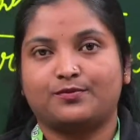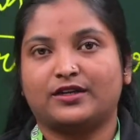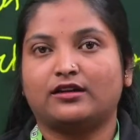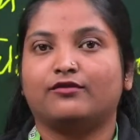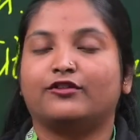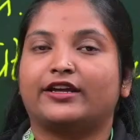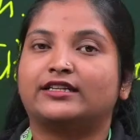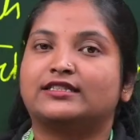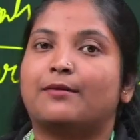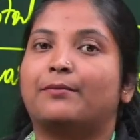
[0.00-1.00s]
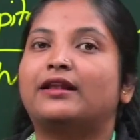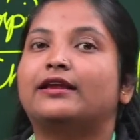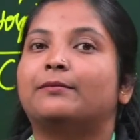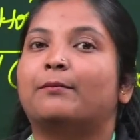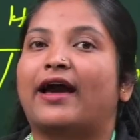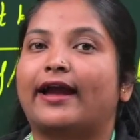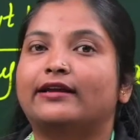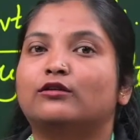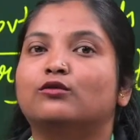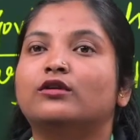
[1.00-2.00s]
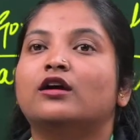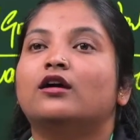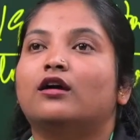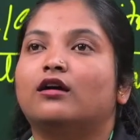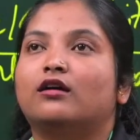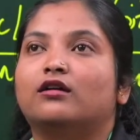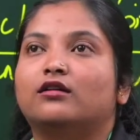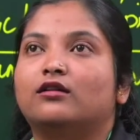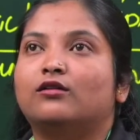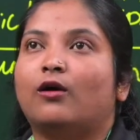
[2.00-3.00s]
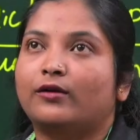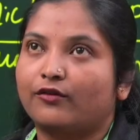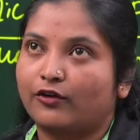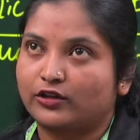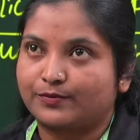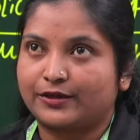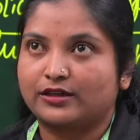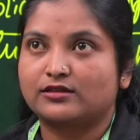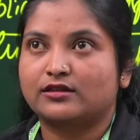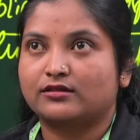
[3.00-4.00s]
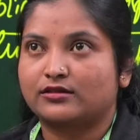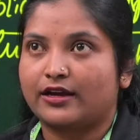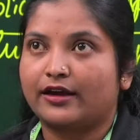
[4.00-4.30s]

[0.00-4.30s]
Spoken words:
For example, in Bangalore, lot of hospitals is there.